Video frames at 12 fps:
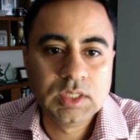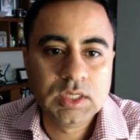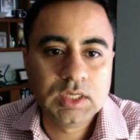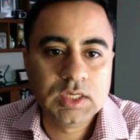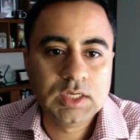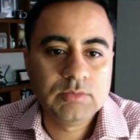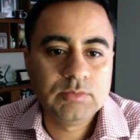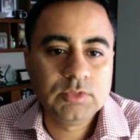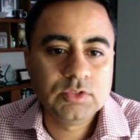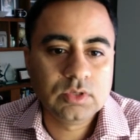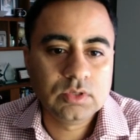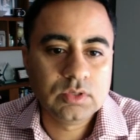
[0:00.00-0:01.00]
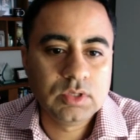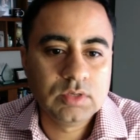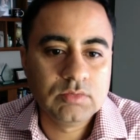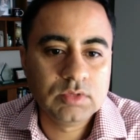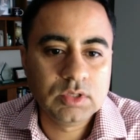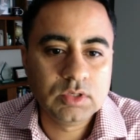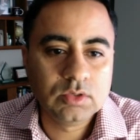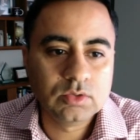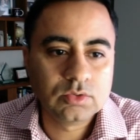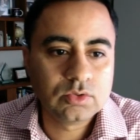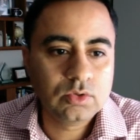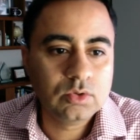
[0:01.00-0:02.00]
As you can see, everything
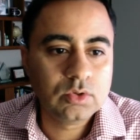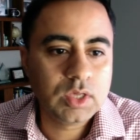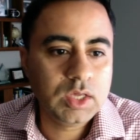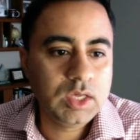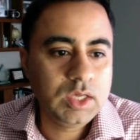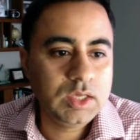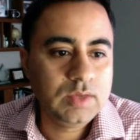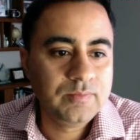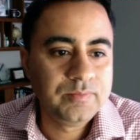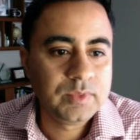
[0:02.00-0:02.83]
looks okay.